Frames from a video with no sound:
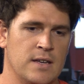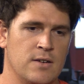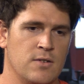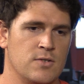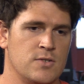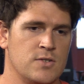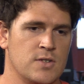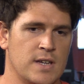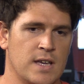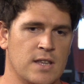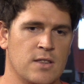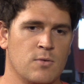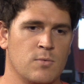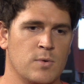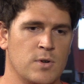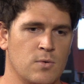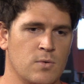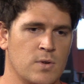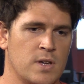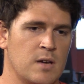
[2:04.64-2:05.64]
then together
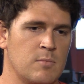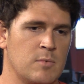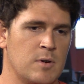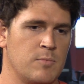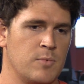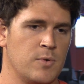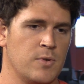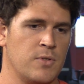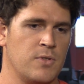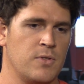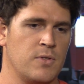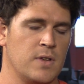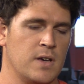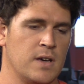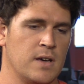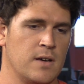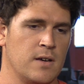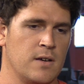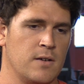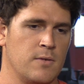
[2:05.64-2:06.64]
we all came up with
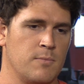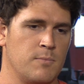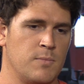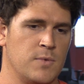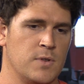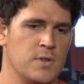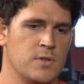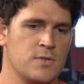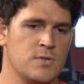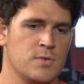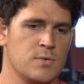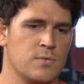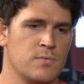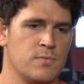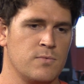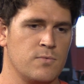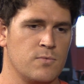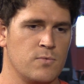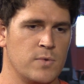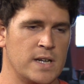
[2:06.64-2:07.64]
sort of
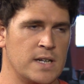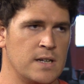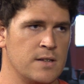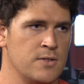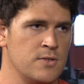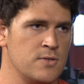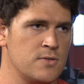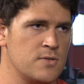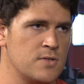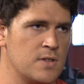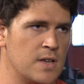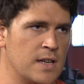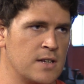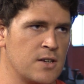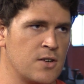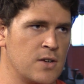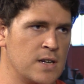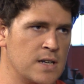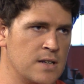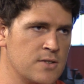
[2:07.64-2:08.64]
red lists
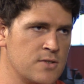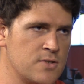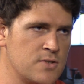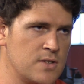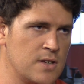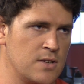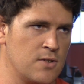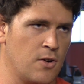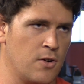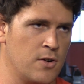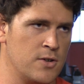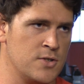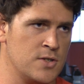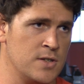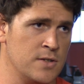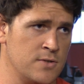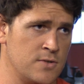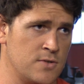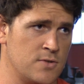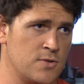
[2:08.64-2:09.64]
and green lists and orange
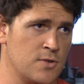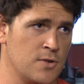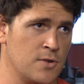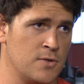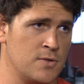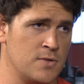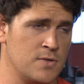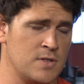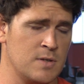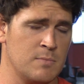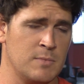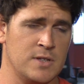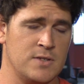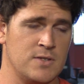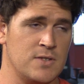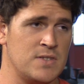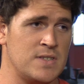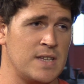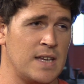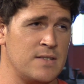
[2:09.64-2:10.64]
lists. So similar
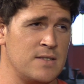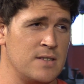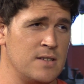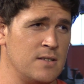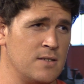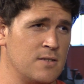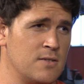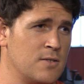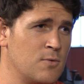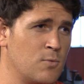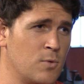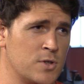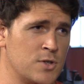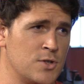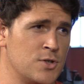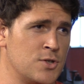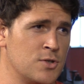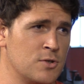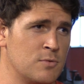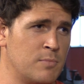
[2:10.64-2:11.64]
to Sassy, what
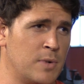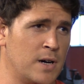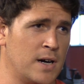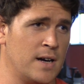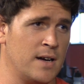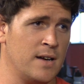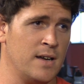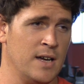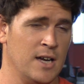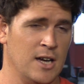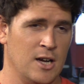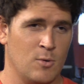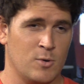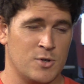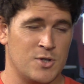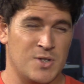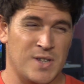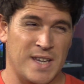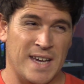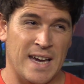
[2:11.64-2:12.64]
you should buy,
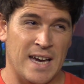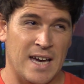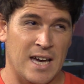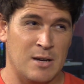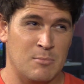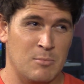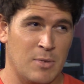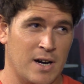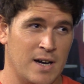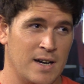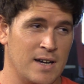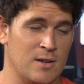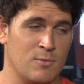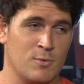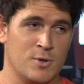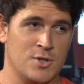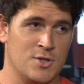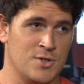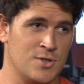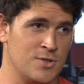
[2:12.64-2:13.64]
what you can buy, and
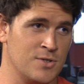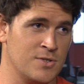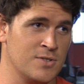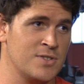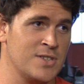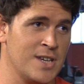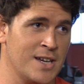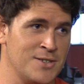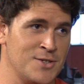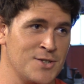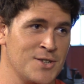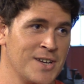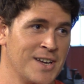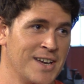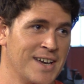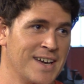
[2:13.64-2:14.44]
what you shouldn't touch.